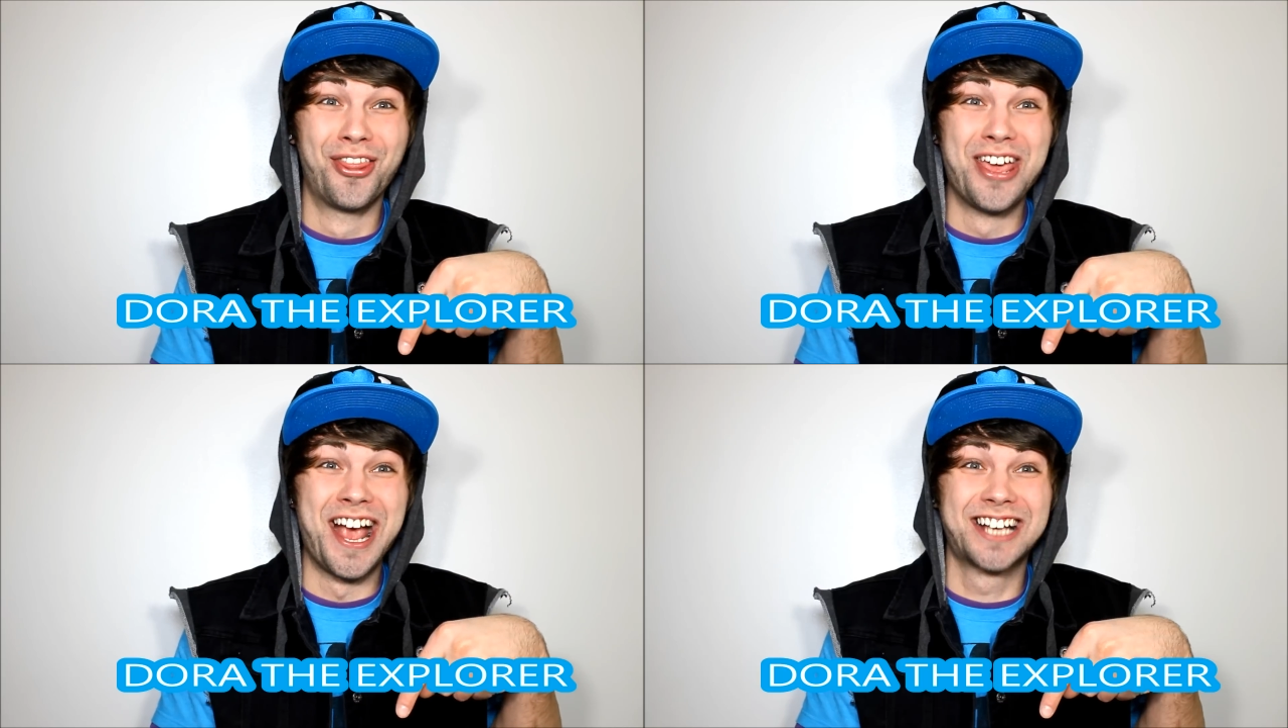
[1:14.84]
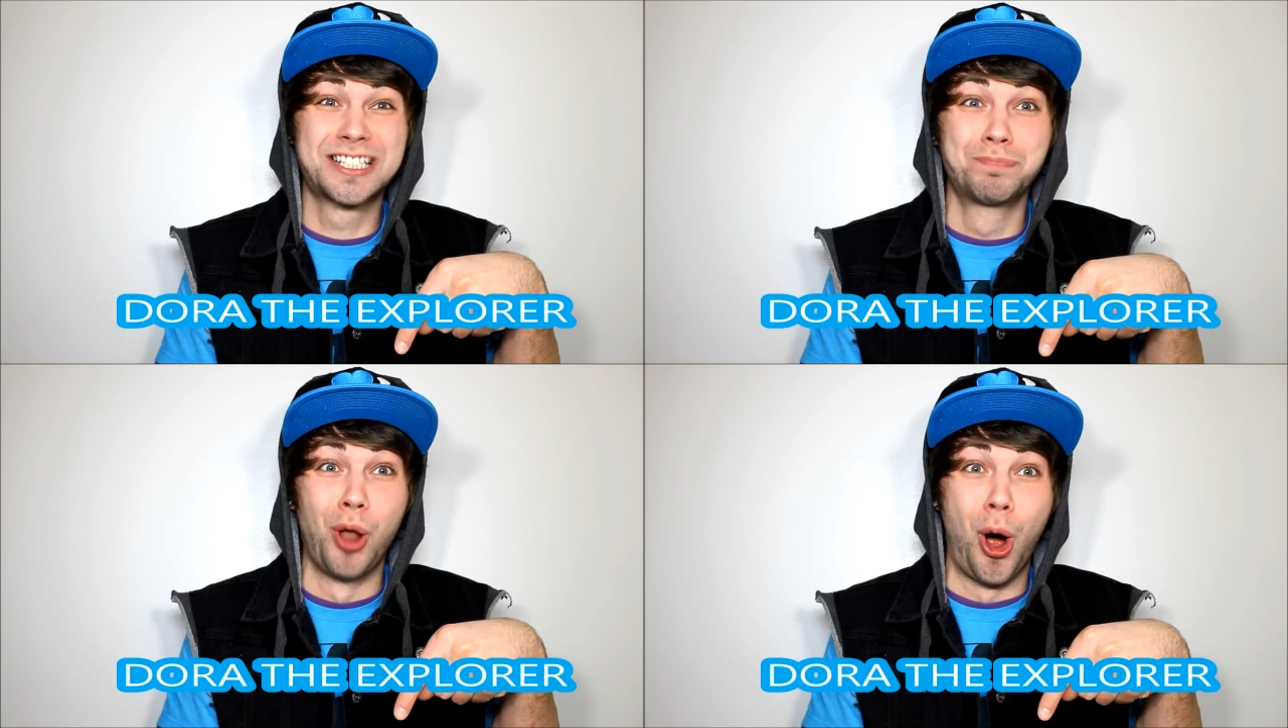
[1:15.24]
the
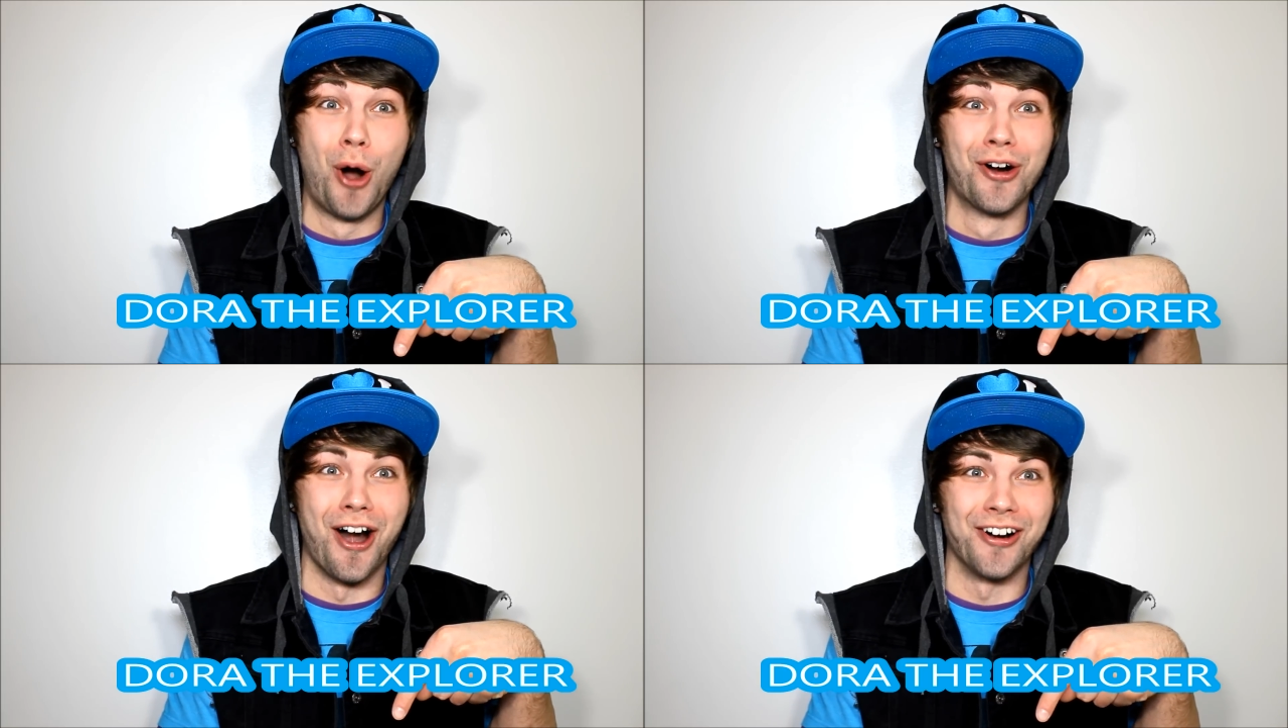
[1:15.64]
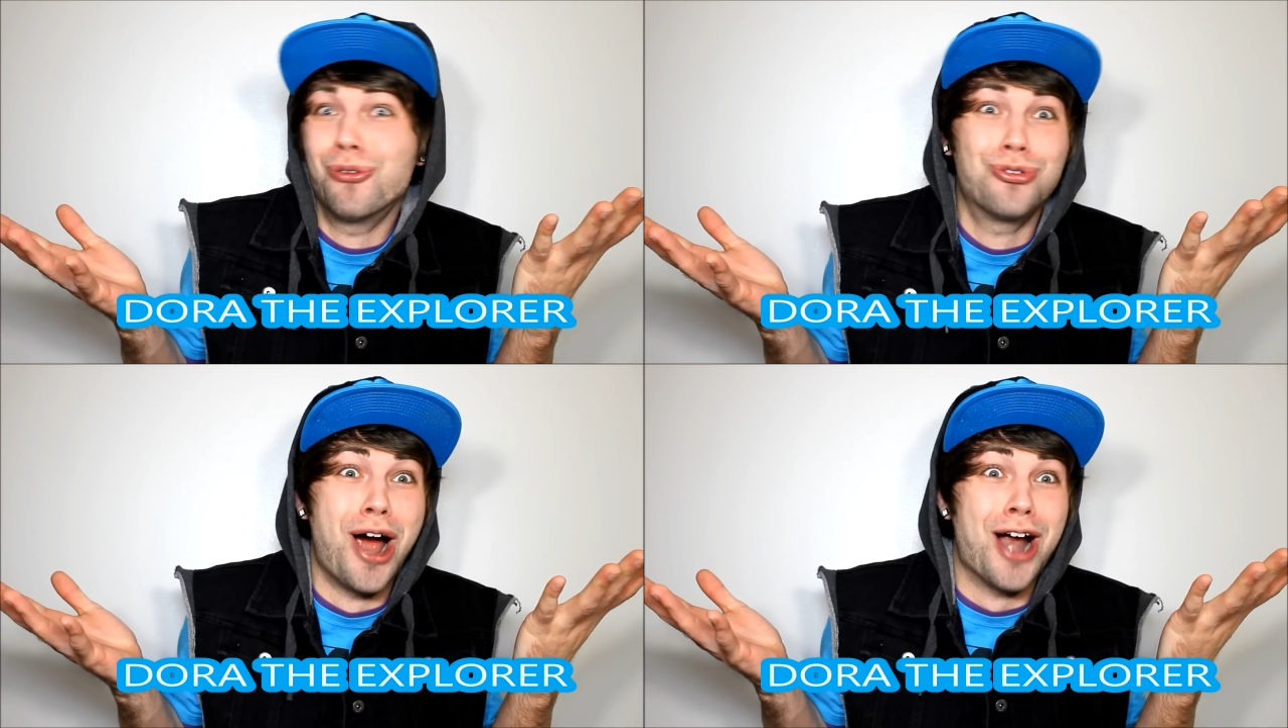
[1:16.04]
Explorer.
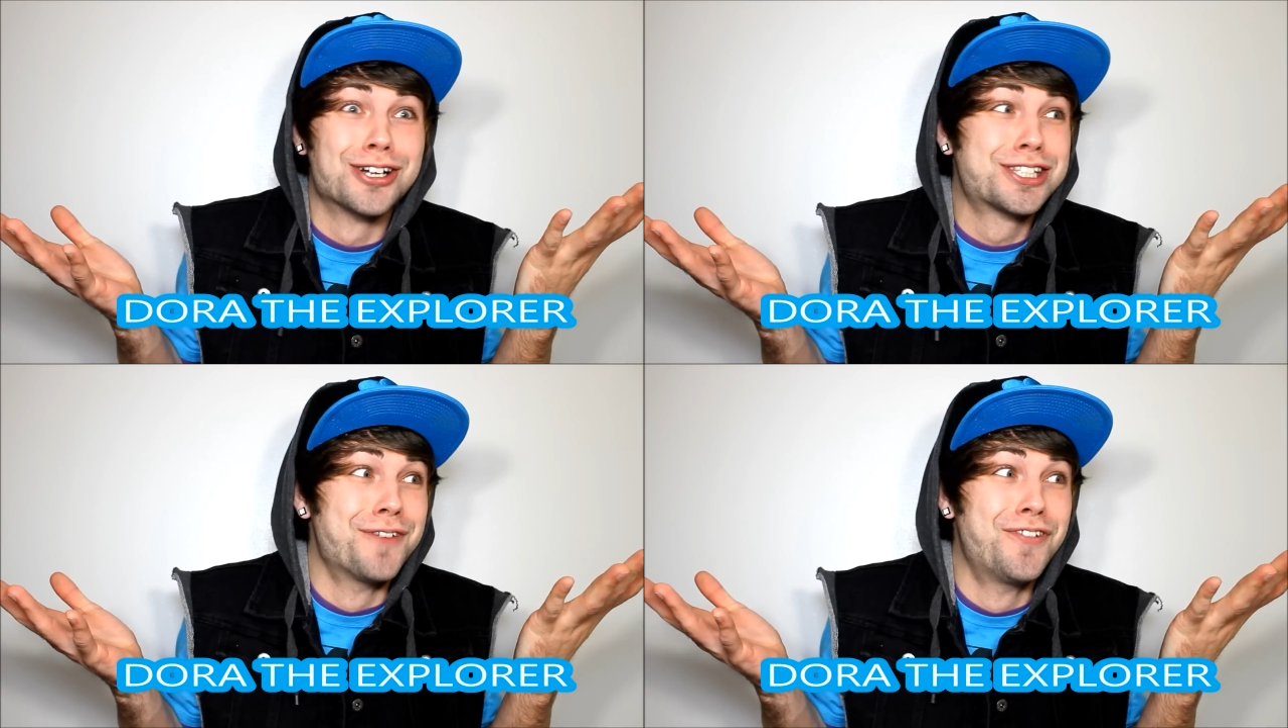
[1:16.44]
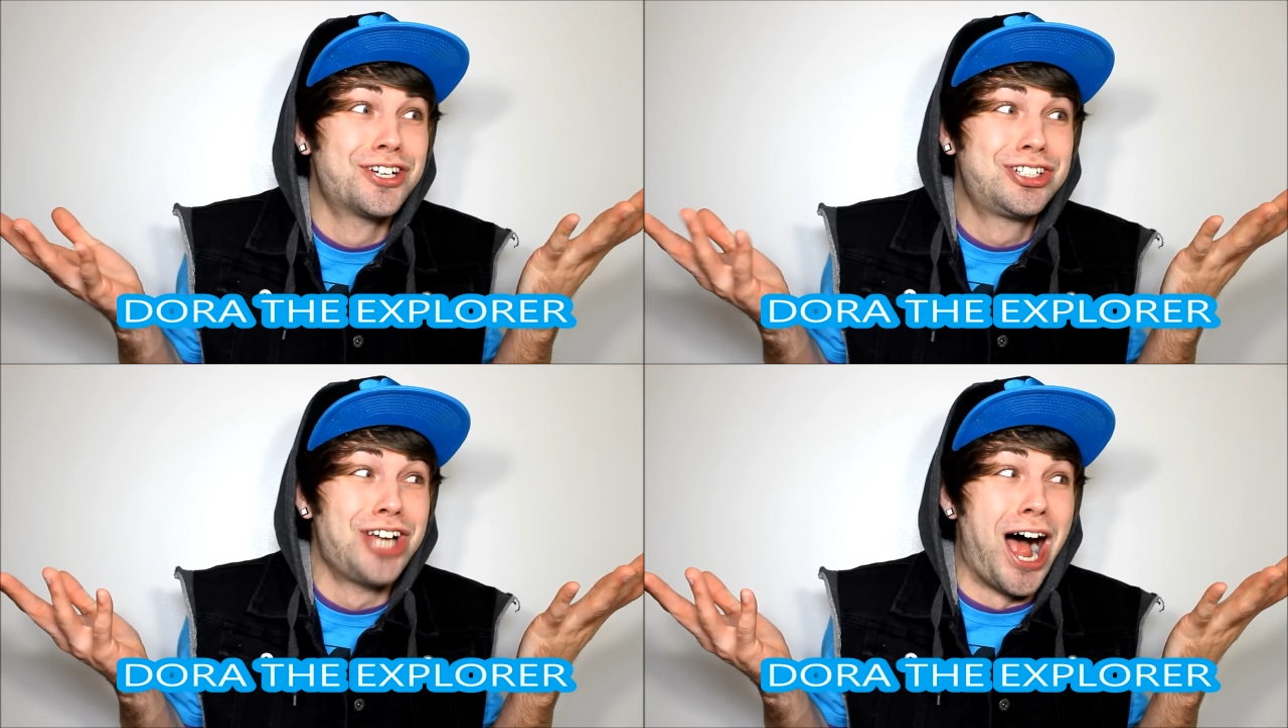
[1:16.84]
Where's the
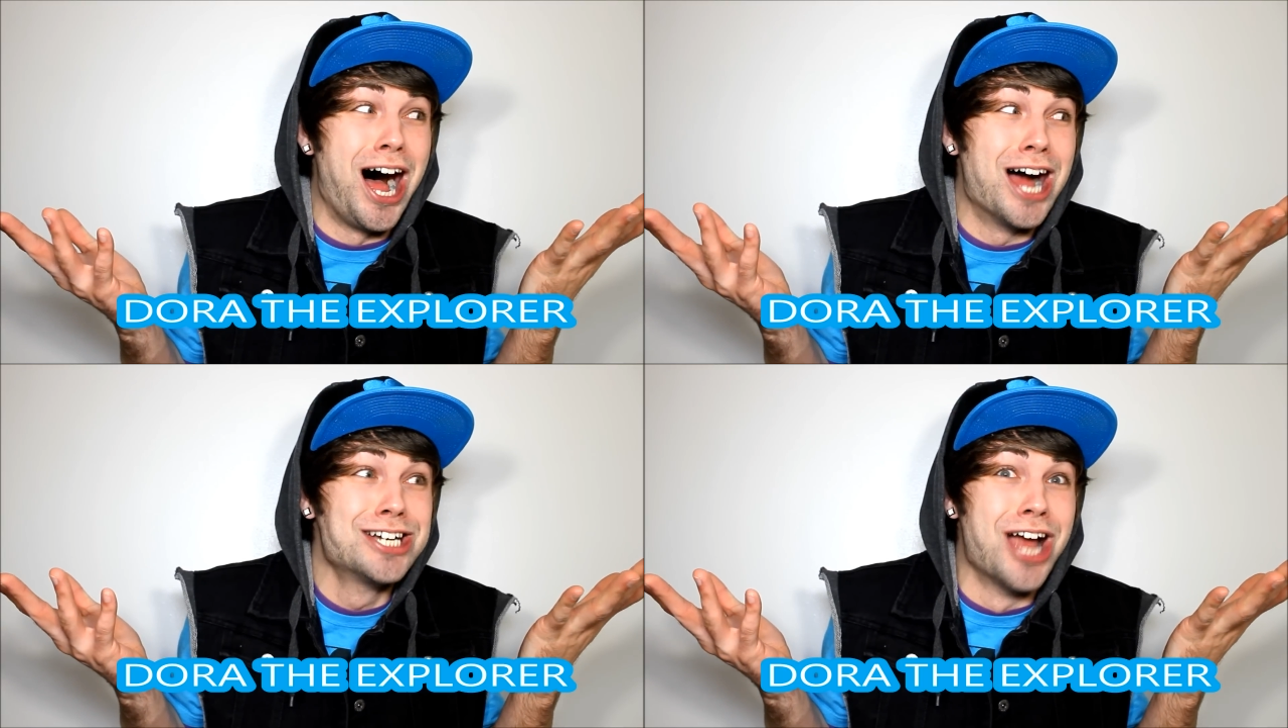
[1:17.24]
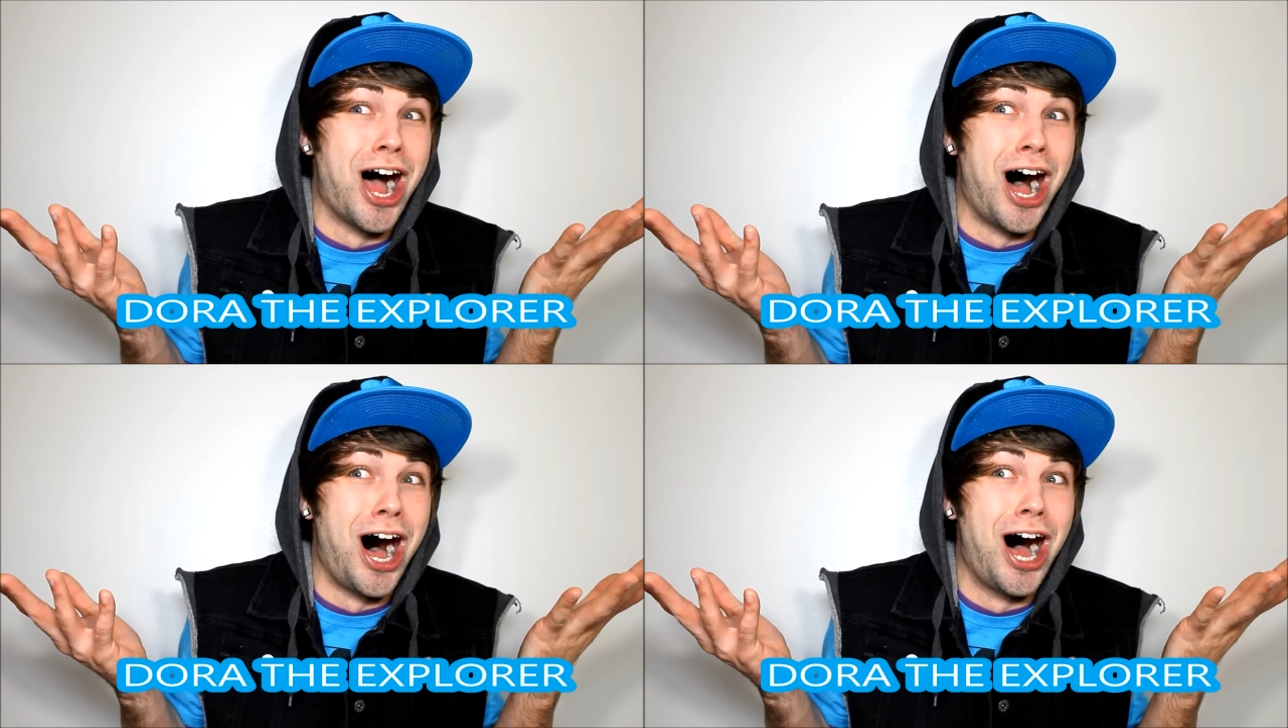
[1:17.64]

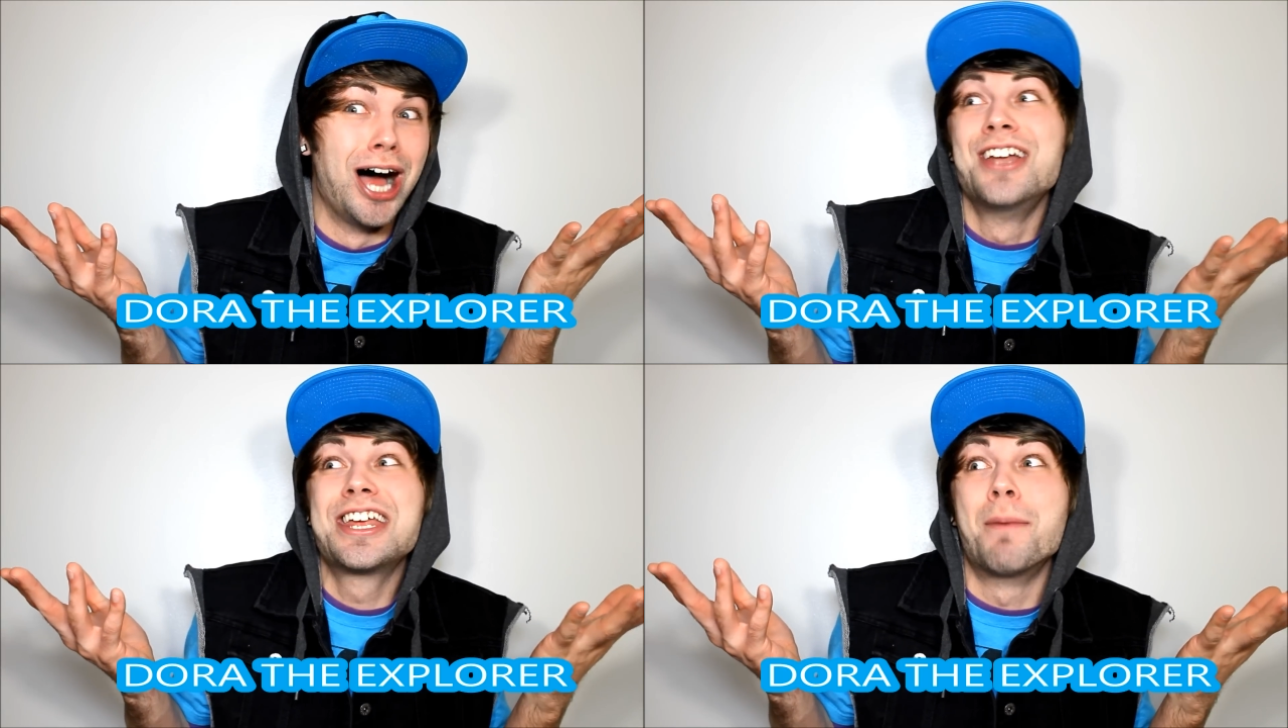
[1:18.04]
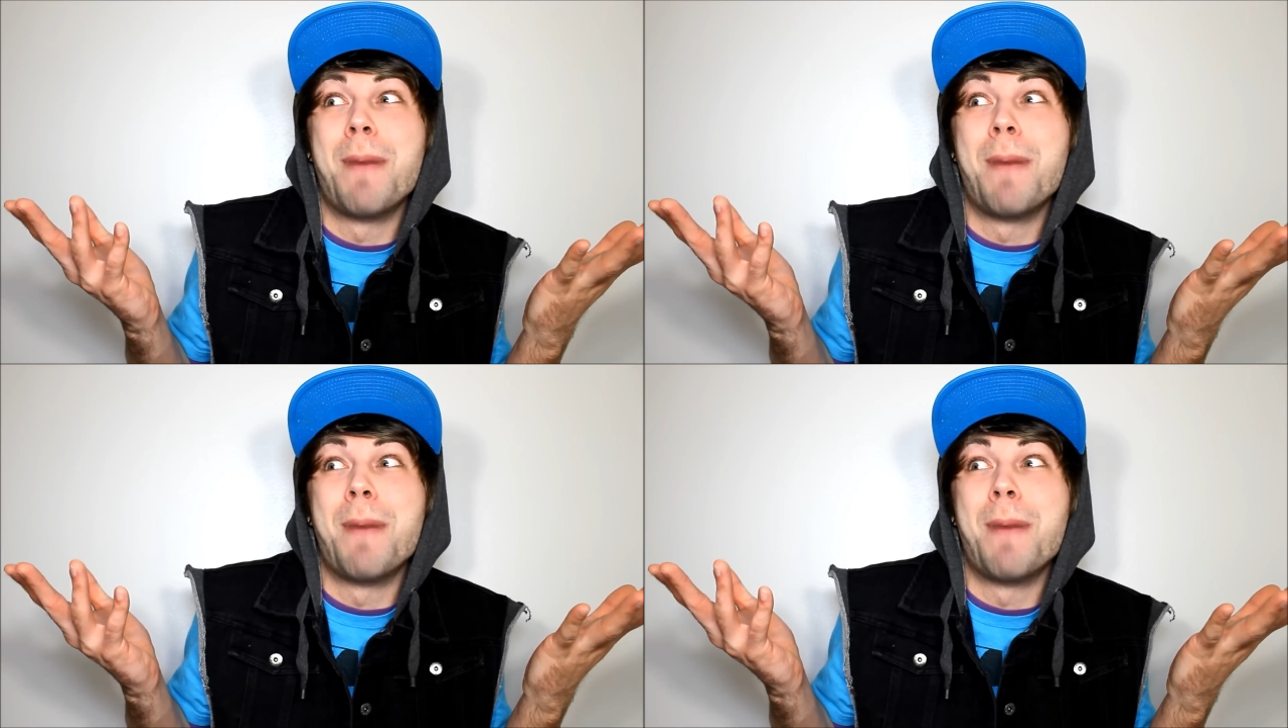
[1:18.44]
vagina? I need a